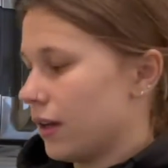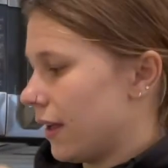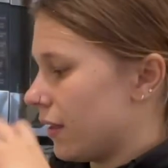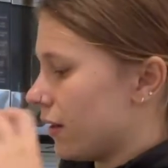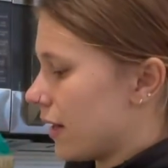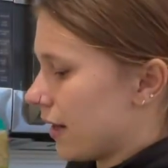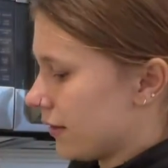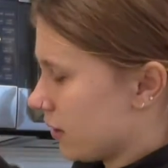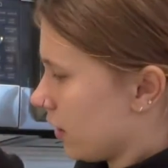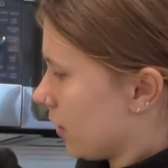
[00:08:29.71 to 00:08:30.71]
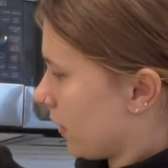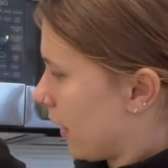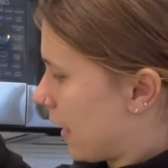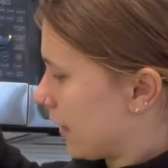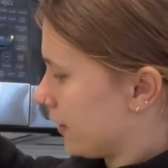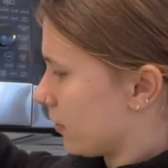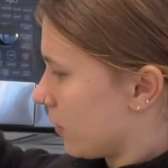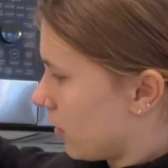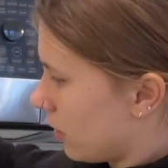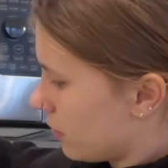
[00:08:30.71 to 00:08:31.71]
And then next I'm gonna add some
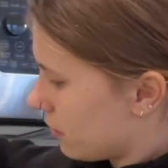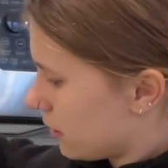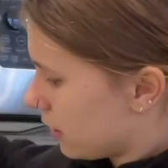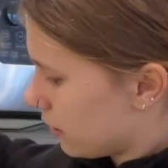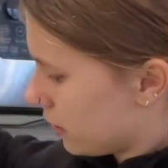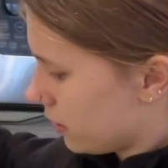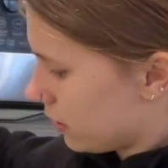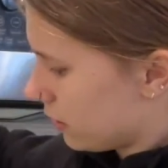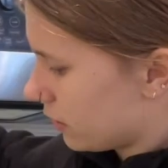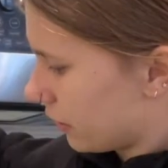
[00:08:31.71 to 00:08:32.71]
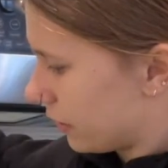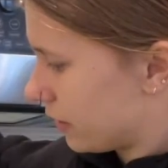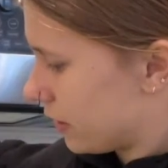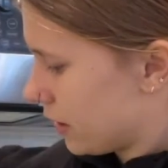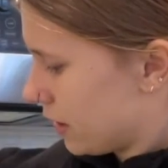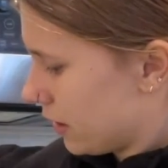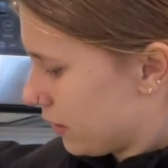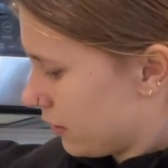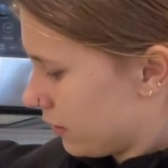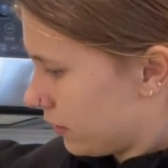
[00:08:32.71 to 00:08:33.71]
almond milk just
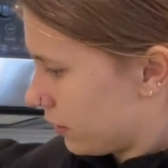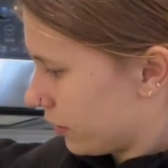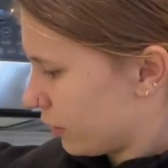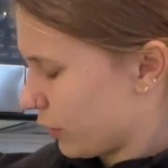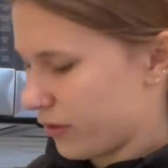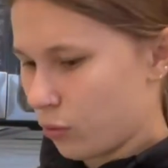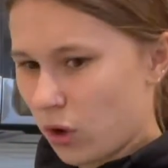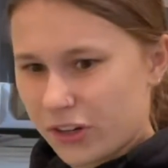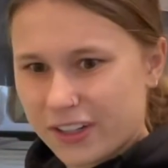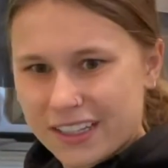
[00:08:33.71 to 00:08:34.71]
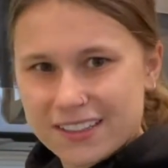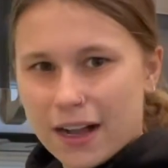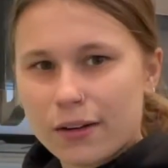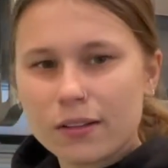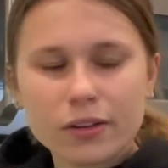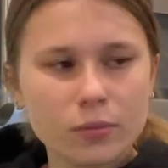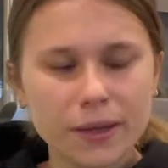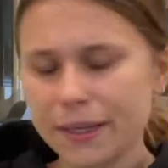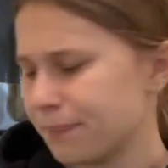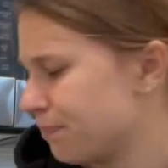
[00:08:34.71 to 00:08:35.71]
to sort of water it down a little
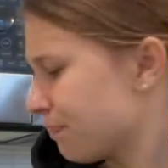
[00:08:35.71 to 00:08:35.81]
bit.